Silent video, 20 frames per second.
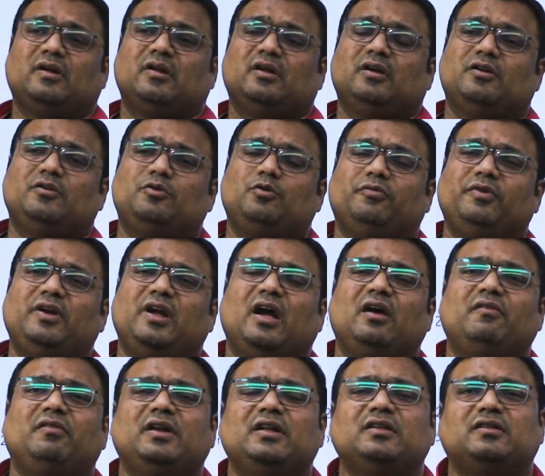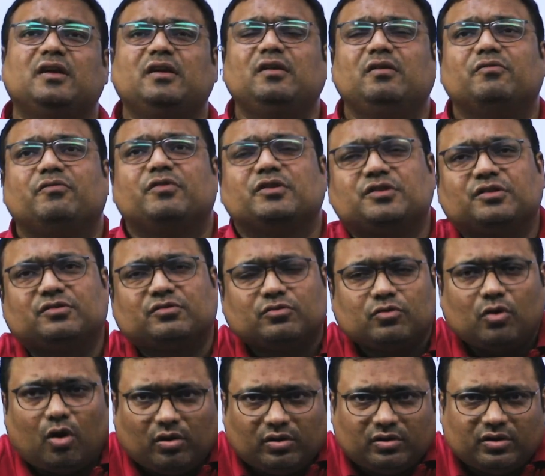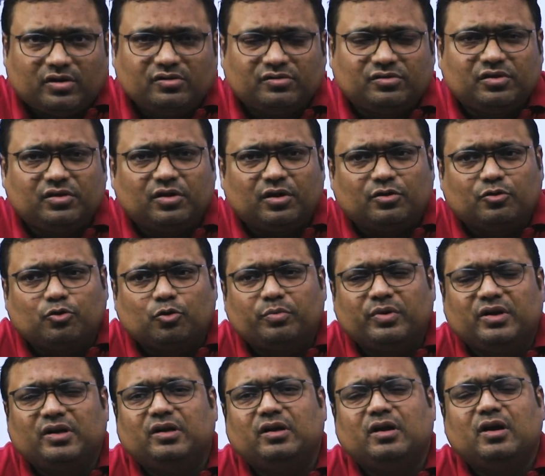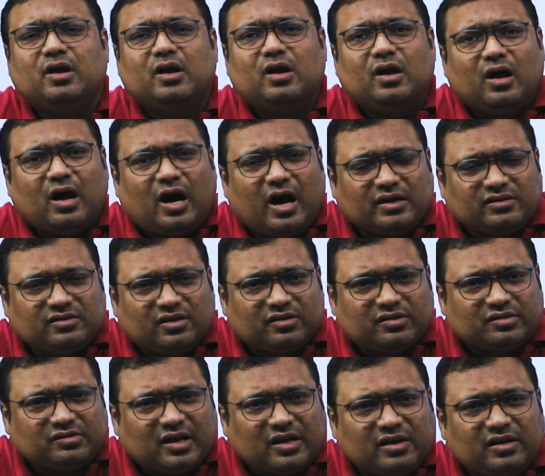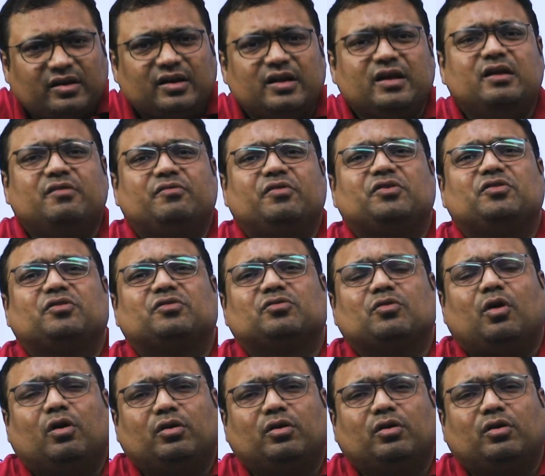Do we have anything which is not considered to be either salary, which is not